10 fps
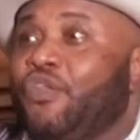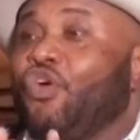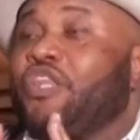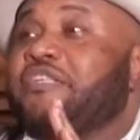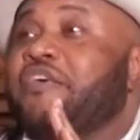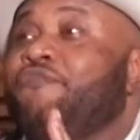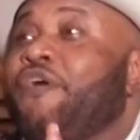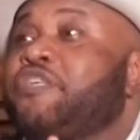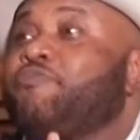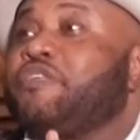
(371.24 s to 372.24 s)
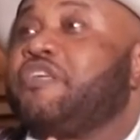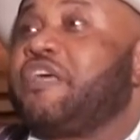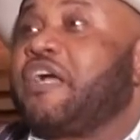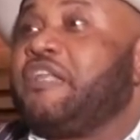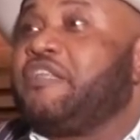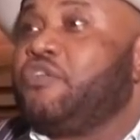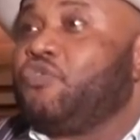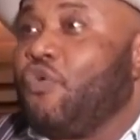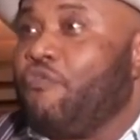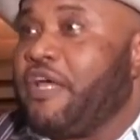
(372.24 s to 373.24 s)
not as a vice presidential candidate
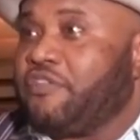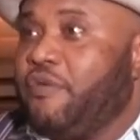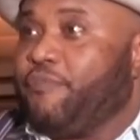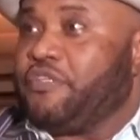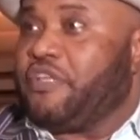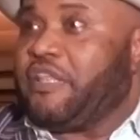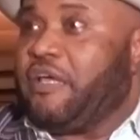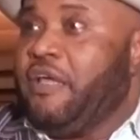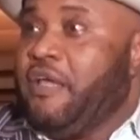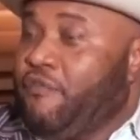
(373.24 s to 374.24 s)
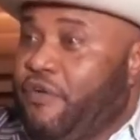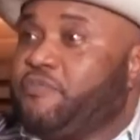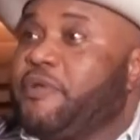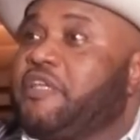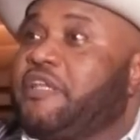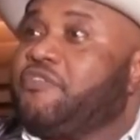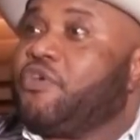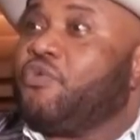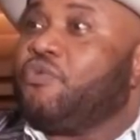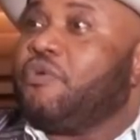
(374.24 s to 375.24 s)
to governor, Vice President
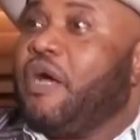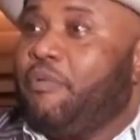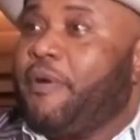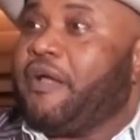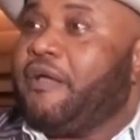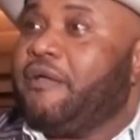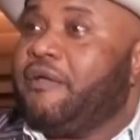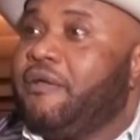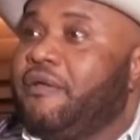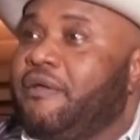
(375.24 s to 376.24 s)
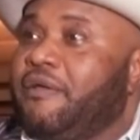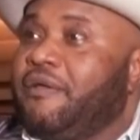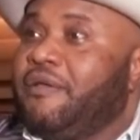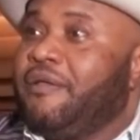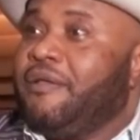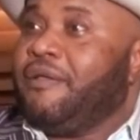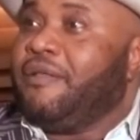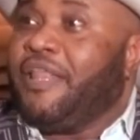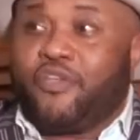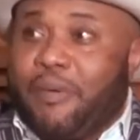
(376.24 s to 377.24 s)
Atiku Abubakar.
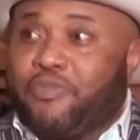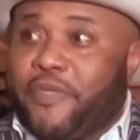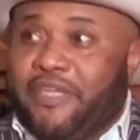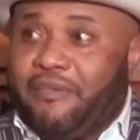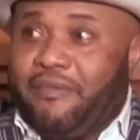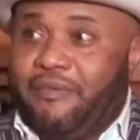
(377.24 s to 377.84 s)
That's why I'm speaking.